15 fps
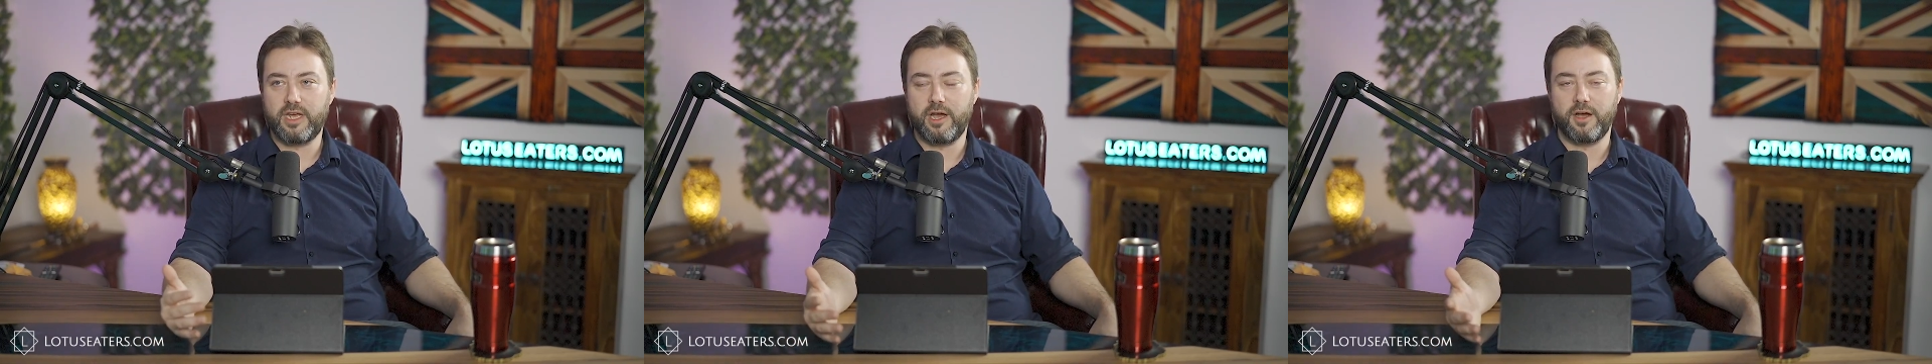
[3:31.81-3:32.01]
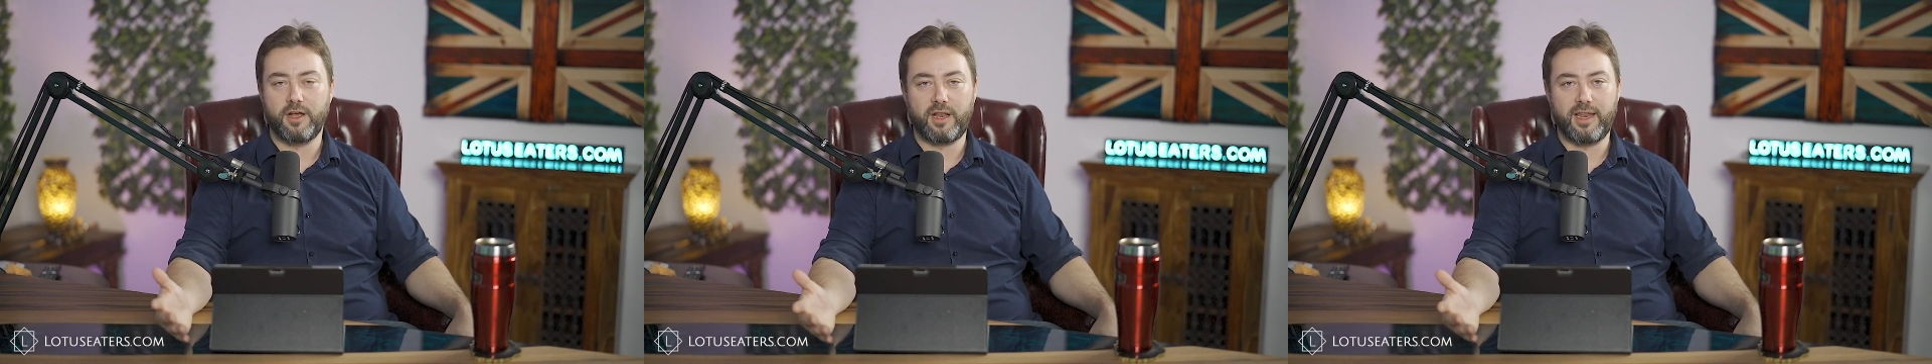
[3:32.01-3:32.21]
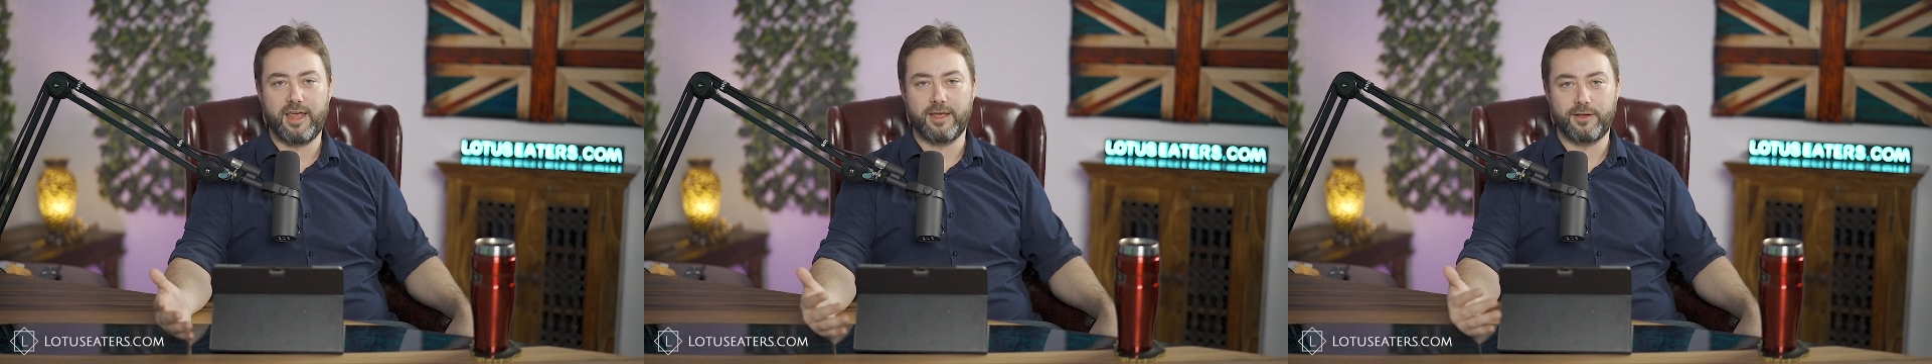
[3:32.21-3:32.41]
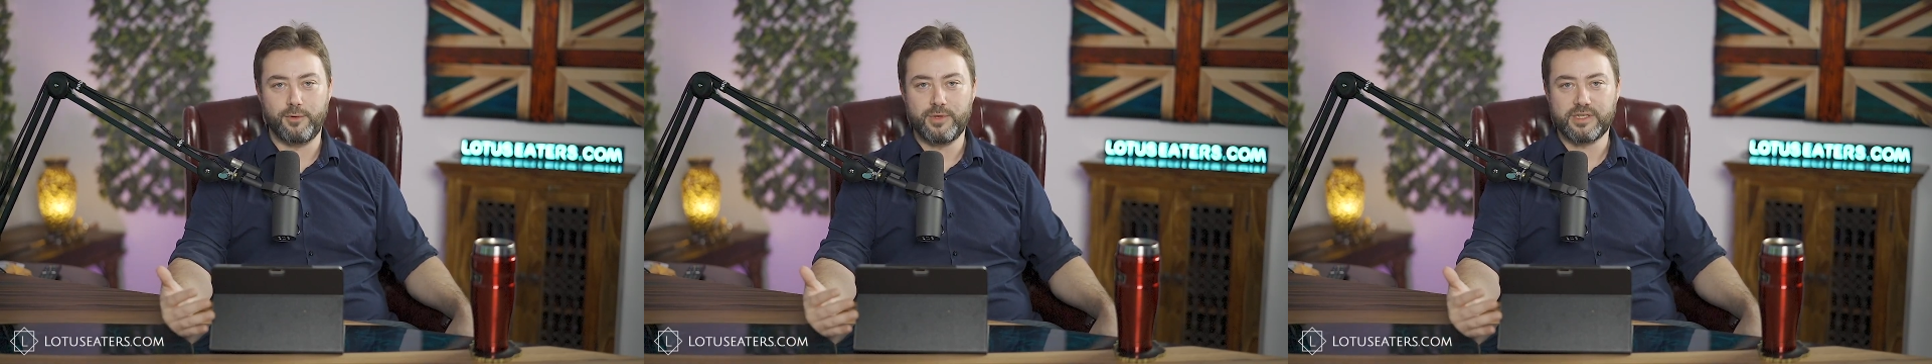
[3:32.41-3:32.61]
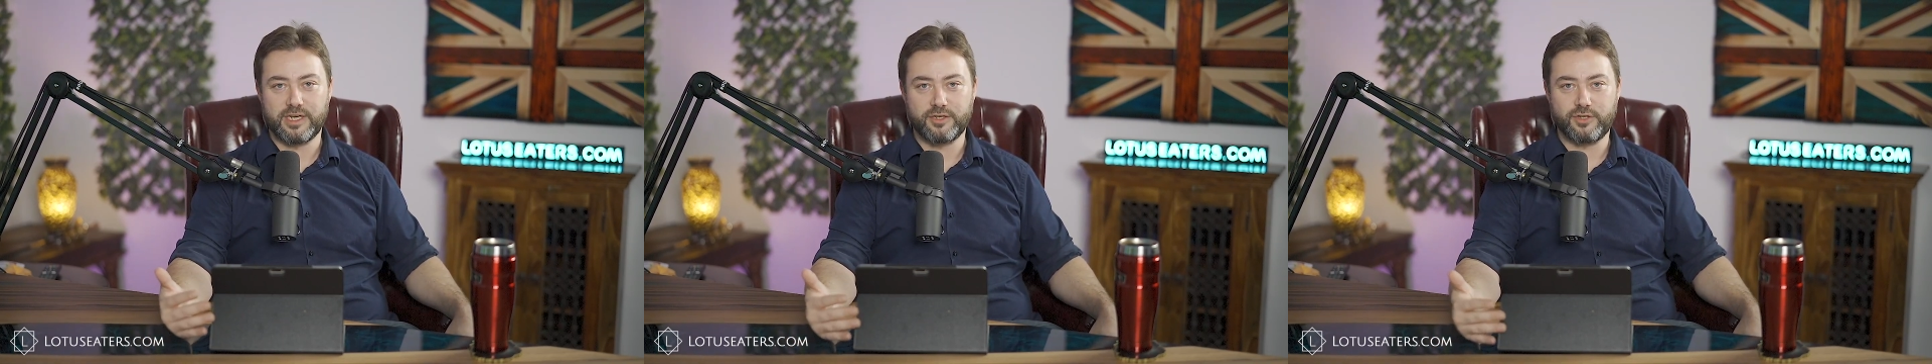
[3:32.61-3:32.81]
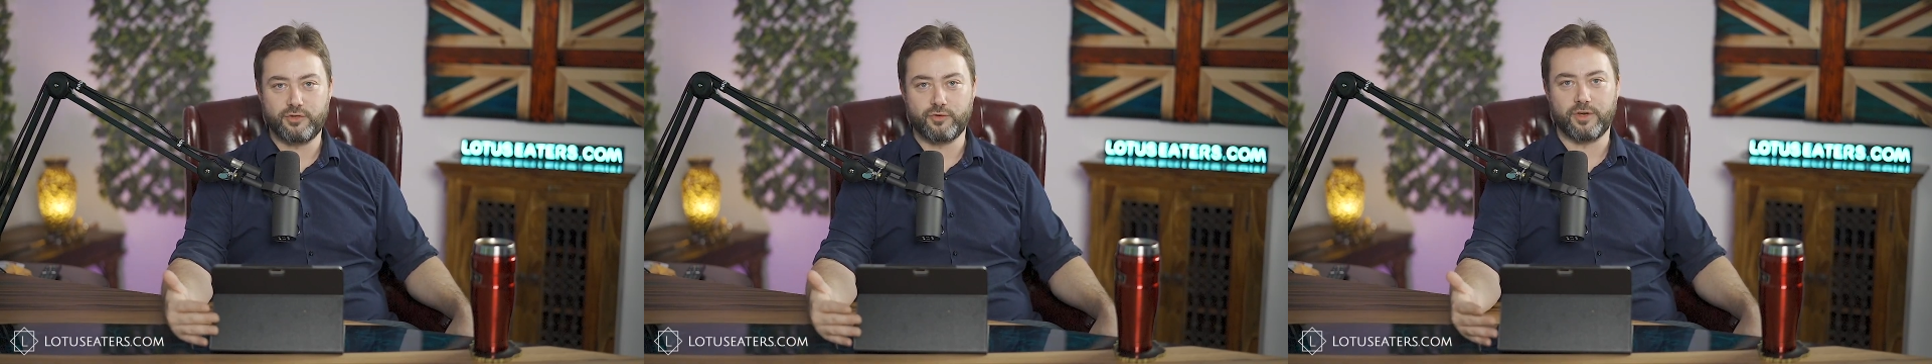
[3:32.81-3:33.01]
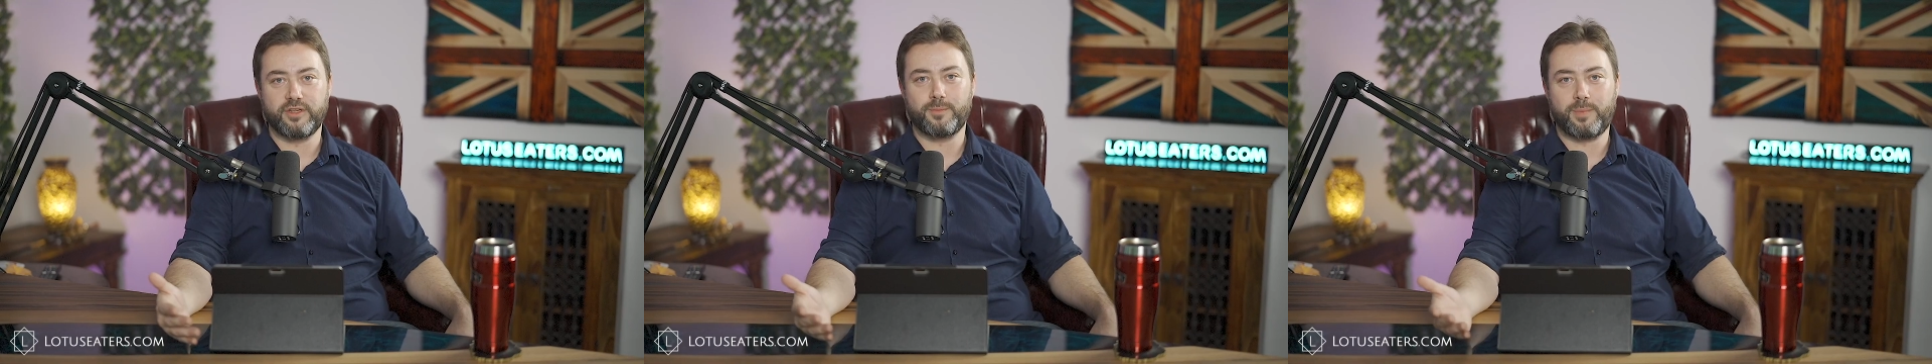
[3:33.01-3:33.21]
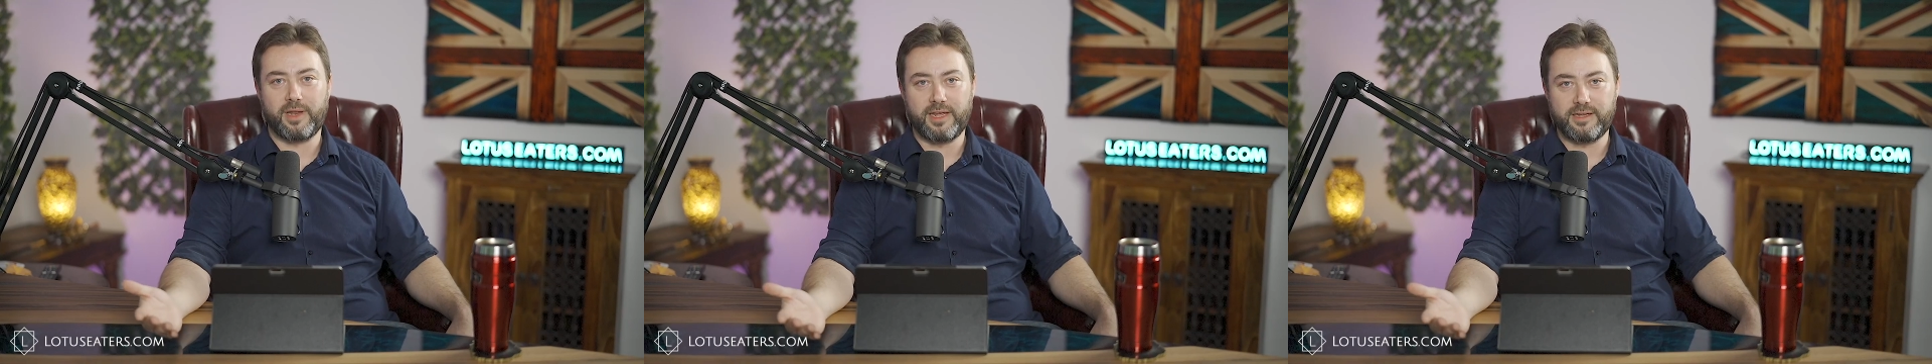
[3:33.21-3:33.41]
unclear who he's actually trying
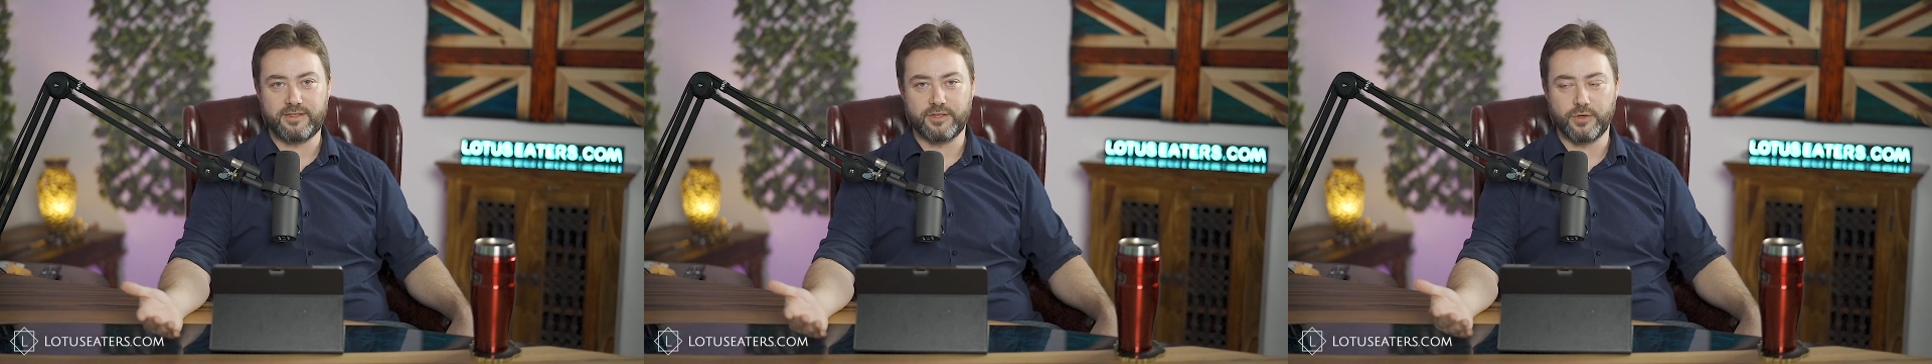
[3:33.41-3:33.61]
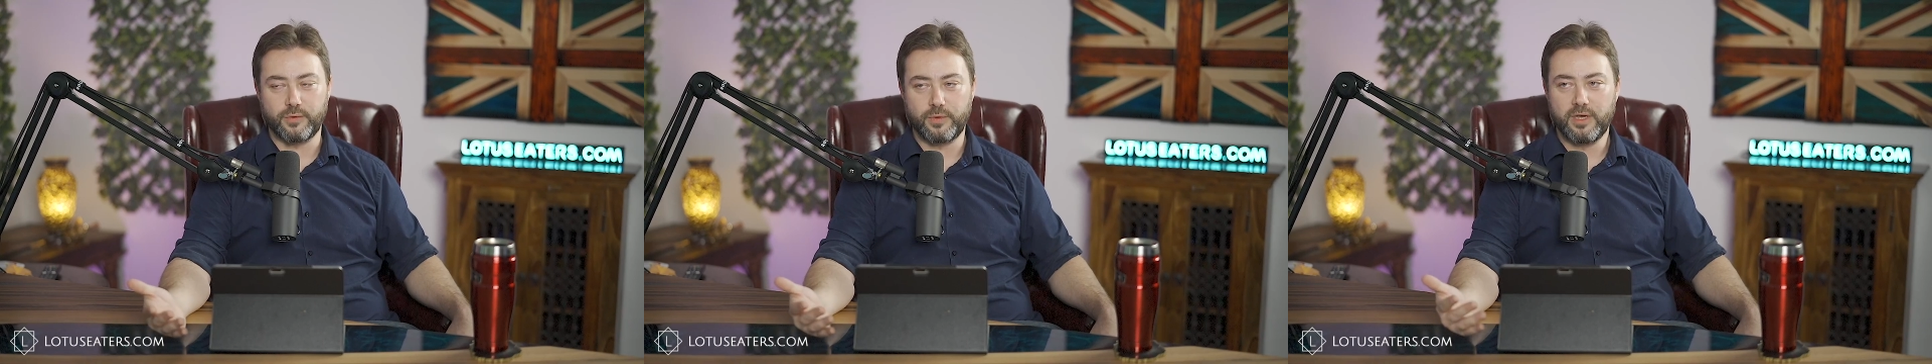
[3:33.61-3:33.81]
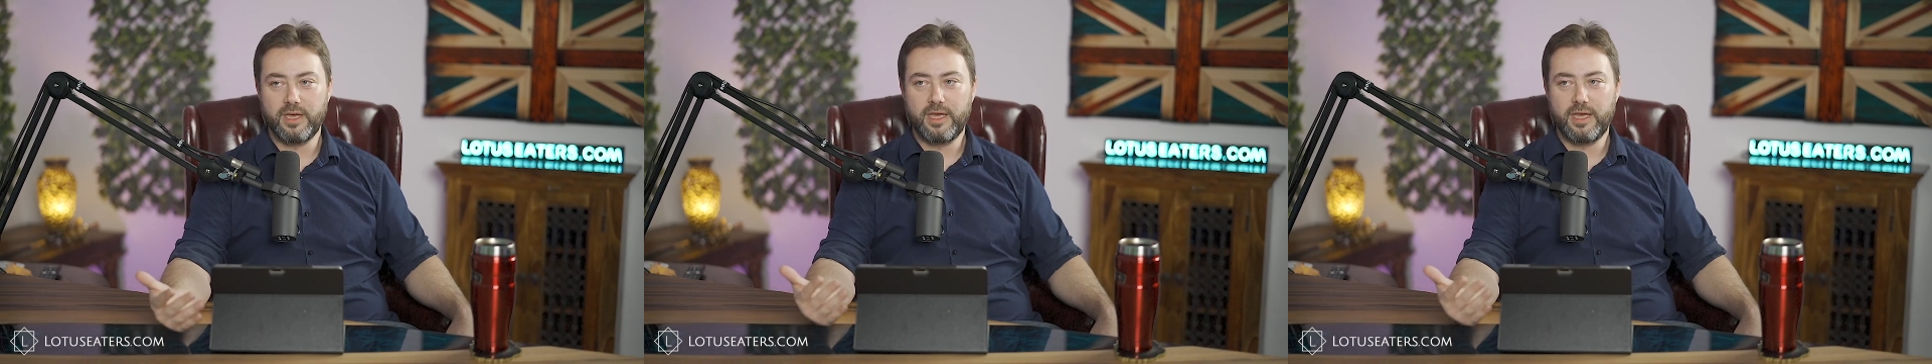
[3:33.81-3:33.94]
to play to.